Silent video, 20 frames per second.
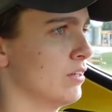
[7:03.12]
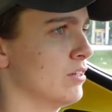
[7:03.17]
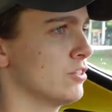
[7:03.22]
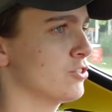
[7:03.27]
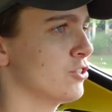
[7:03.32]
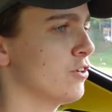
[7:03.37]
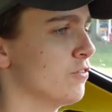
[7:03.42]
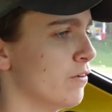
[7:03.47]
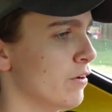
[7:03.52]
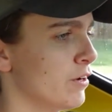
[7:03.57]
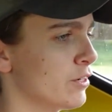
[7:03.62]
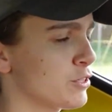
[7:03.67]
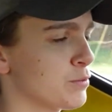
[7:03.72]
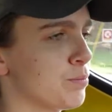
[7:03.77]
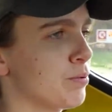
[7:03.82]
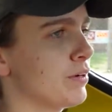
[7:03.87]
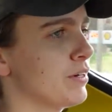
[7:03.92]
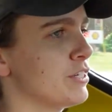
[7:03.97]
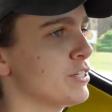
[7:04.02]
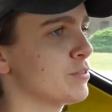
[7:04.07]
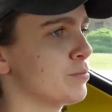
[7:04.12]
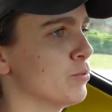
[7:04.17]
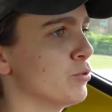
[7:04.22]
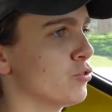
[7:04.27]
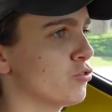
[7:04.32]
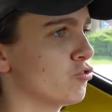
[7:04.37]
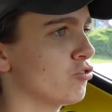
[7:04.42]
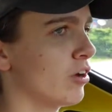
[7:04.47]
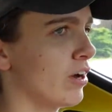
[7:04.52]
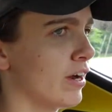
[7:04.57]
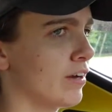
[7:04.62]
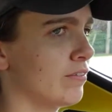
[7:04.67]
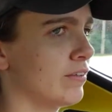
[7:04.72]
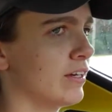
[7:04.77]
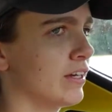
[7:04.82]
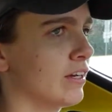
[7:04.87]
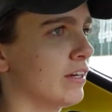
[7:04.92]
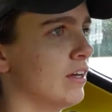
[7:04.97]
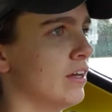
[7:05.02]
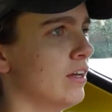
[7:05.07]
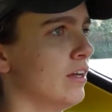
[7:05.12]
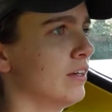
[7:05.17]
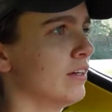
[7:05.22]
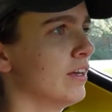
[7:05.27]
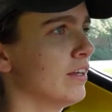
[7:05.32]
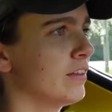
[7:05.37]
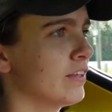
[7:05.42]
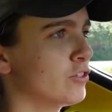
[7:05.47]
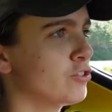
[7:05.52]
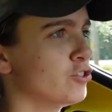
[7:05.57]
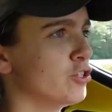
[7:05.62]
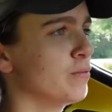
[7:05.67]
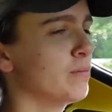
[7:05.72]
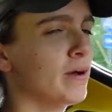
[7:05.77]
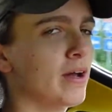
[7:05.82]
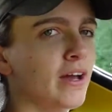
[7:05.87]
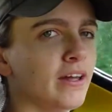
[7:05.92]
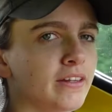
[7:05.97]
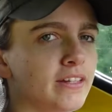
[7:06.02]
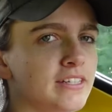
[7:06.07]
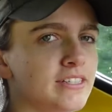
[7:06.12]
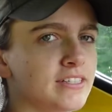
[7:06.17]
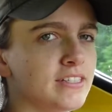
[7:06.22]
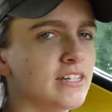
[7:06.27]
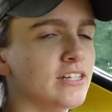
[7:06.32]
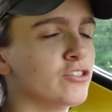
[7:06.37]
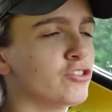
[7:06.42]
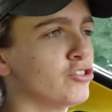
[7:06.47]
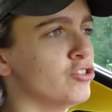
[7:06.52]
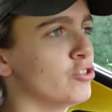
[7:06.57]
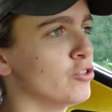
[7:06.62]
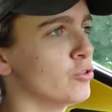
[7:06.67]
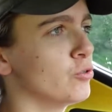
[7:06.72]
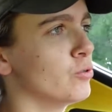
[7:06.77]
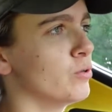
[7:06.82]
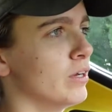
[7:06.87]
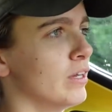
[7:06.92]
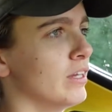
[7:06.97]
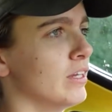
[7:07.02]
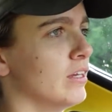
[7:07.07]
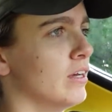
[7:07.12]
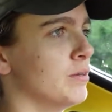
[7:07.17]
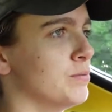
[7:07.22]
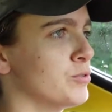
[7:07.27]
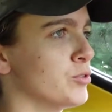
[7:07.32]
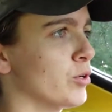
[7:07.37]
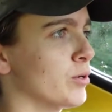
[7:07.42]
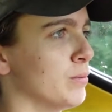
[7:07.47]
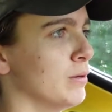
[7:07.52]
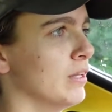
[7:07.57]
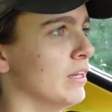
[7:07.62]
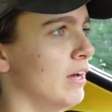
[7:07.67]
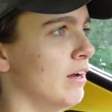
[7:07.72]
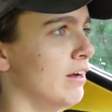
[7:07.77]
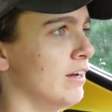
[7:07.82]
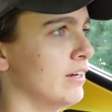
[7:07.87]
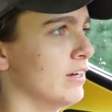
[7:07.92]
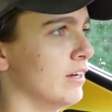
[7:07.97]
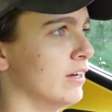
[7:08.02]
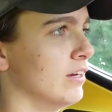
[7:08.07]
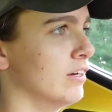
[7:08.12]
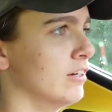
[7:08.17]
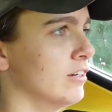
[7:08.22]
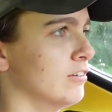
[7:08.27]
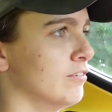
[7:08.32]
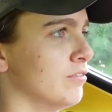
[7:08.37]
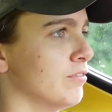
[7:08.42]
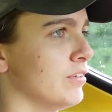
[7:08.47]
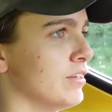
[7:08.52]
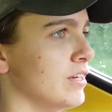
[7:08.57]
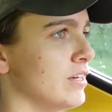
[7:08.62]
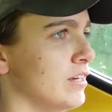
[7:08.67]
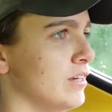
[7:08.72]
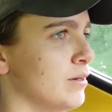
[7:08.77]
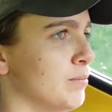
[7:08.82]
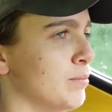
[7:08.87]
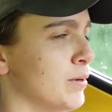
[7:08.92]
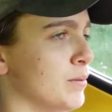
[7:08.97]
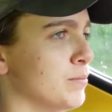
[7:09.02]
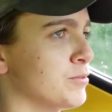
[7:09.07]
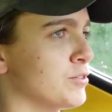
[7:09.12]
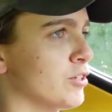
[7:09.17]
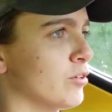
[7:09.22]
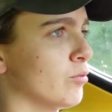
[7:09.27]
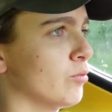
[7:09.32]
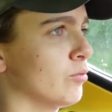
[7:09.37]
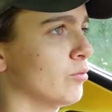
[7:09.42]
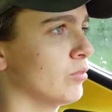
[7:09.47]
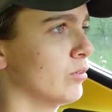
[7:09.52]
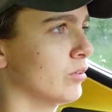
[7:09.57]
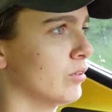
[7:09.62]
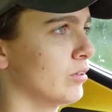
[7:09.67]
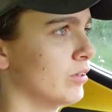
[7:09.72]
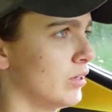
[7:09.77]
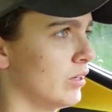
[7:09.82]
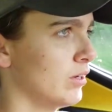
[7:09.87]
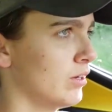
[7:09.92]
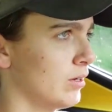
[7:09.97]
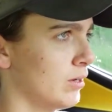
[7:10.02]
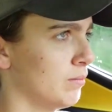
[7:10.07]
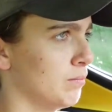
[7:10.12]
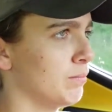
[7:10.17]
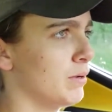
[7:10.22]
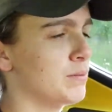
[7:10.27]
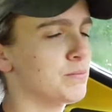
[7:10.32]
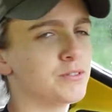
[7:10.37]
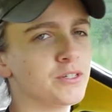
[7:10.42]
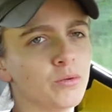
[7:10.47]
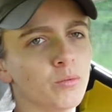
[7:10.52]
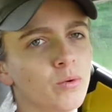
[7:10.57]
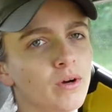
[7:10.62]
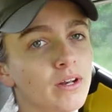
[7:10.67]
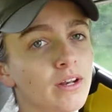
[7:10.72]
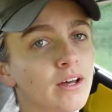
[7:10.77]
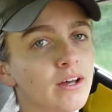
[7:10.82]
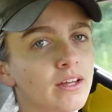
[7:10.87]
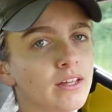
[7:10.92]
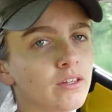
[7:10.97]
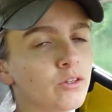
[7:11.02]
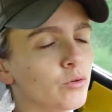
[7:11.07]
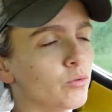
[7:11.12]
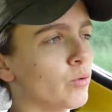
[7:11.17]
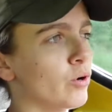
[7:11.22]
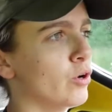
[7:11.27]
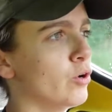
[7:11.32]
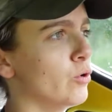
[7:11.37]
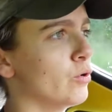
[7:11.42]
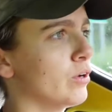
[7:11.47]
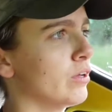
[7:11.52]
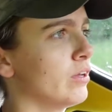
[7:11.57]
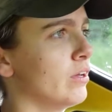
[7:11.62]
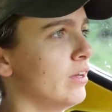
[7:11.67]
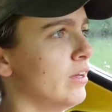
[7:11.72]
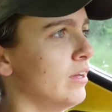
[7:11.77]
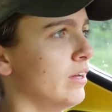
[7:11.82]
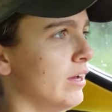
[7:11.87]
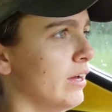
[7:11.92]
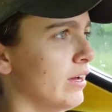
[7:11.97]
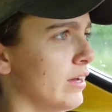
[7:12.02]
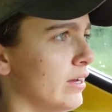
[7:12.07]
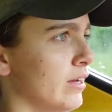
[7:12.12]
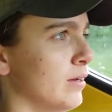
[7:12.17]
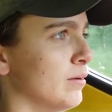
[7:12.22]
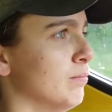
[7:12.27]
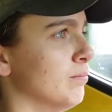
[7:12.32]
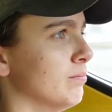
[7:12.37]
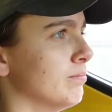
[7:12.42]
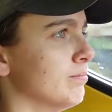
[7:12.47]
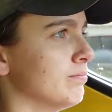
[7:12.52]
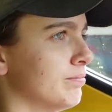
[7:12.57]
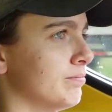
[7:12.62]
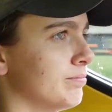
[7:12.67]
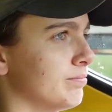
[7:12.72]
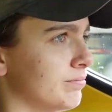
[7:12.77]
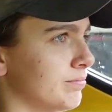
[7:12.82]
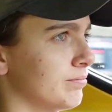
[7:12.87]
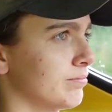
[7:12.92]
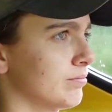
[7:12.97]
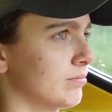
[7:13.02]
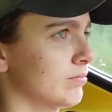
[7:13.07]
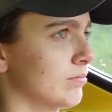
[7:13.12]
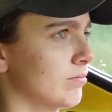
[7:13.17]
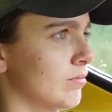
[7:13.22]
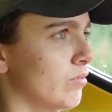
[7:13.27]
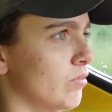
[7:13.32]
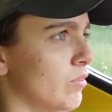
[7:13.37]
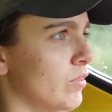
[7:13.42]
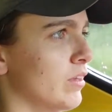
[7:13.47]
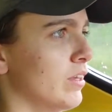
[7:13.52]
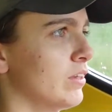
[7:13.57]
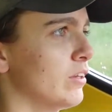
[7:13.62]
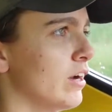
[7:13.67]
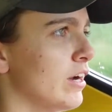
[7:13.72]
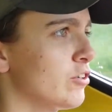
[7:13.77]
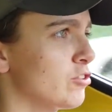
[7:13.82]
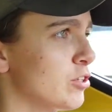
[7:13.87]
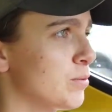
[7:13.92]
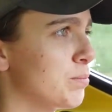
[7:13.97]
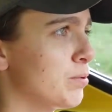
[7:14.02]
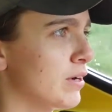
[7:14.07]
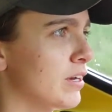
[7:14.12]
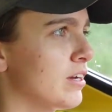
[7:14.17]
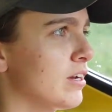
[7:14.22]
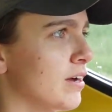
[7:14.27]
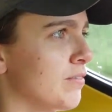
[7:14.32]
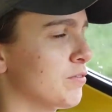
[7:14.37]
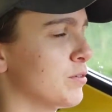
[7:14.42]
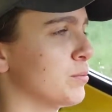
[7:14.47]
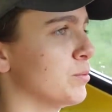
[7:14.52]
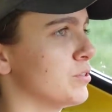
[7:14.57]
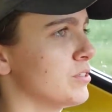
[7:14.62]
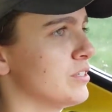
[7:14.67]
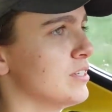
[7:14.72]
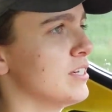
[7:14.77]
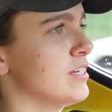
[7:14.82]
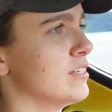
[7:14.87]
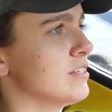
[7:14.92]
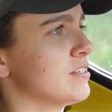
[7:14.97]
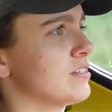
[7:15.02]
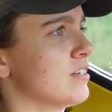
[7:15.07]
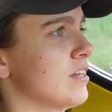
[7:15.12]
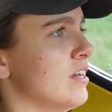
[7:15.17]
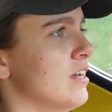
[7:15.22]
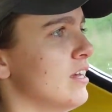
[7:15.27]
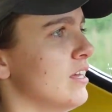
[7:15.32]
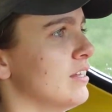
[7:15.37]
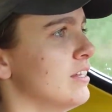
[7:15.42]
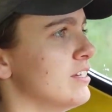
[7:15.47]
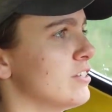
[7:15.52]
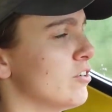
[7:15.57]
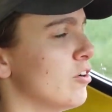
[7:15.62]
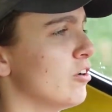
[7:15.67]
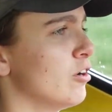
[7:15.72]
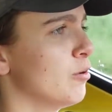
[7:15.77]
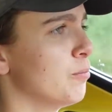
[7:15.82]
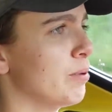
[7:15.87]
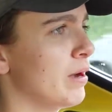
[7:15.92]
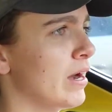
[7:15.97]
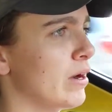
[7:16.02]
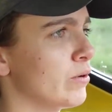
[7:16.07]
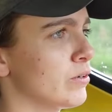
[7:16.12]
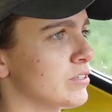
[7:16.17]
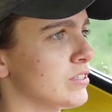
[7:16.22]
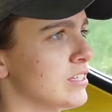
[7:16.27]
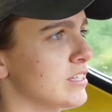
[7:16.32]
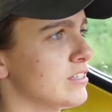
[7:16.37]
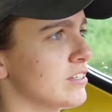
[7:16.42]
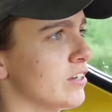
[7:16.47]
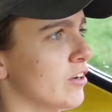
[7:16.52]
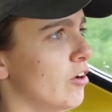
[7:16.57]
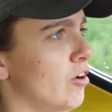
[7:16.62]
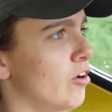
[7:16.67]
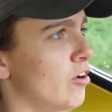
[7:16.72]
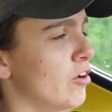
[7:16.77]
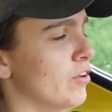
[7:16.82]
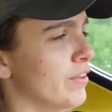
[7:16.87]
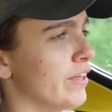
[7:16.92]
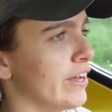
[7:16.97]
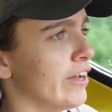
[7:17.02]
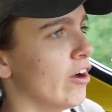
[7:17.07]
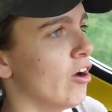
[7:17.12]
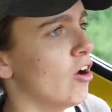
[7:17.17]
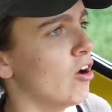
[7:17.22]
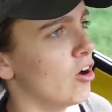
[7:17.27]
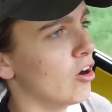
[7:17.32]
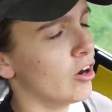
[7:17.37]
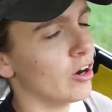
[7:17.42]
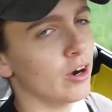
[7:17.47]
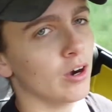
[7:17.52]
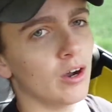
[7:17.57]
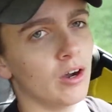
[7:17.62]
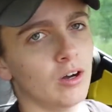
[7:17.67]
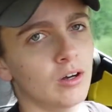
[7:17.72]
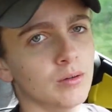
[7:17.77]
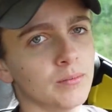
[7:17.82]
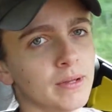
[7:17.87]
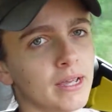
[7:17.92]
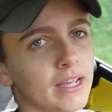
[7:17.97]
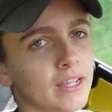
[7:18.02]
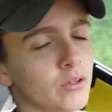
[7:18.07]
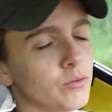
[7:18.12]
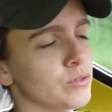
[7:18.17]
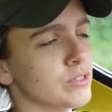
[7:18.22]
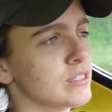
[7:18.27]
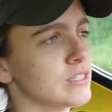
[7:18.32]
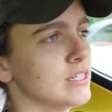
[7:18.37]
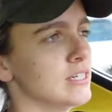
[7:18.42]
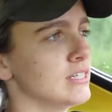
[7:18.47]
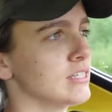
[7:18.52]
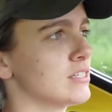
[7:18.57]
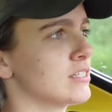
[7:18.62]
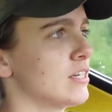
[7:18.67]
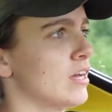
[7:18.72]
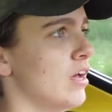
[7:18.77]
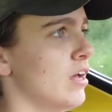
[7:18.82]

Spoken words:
So far, it's pretty smooth driving. Nothing too bad. These seats do absorb a lot of the bumps and whatnot in the road. And they're actually pretty comfortable seats. These aren't power seats at all. They are all manual seats.